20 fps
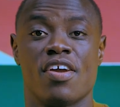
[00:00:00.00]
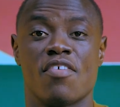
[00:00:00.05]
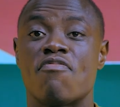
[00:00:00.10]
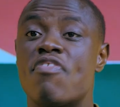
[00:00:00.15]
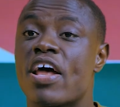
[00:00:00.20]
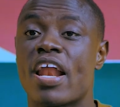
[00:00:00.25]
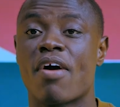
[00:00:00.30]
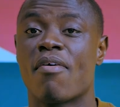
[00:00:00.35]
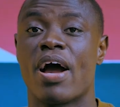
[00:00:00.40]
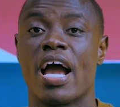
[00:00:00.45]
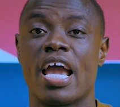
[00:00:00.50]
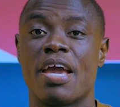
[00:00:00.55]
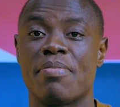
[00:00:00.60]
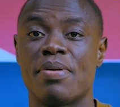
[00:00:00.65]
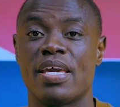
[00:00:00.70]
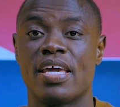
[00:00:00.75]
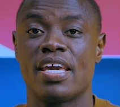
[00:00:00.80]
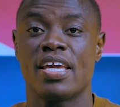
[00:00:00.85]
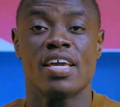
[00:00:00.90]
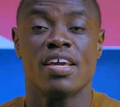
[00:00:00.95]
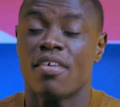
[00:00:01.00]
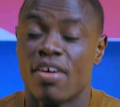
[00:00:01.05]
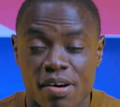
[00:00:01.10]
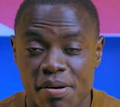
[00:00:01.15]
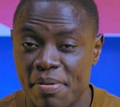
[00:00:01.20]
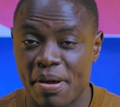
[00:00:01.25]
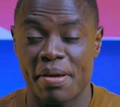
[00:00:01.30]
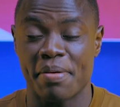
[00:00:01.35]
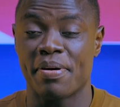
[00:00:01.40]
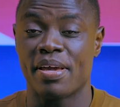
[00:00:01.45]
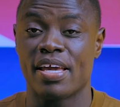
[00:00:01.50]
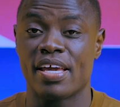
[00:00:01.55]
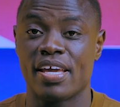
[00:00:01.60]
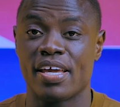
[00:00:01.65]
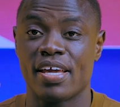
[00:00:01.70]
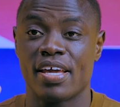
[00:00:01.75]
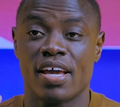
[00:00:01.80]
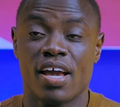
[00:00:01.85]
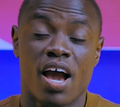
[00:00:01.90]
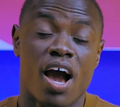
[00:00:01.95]
Father why me,
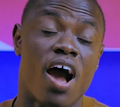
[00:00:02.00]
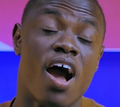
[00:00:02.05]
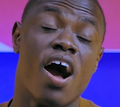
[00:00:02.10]
baby.